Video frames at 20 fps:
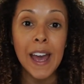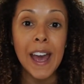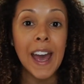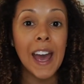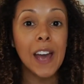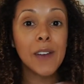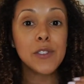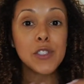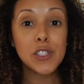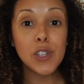
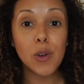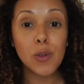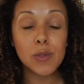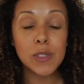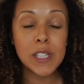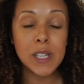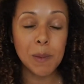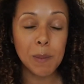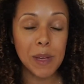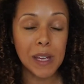have shown
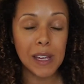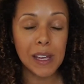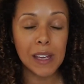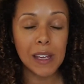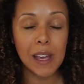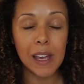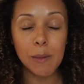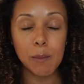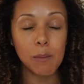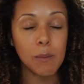to
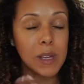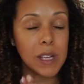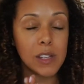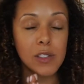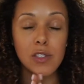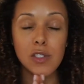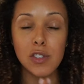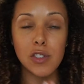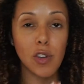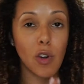me. It
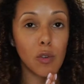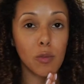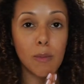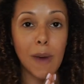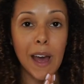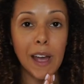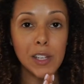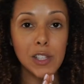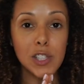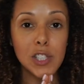means so
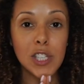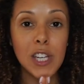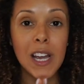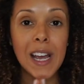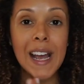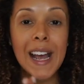much.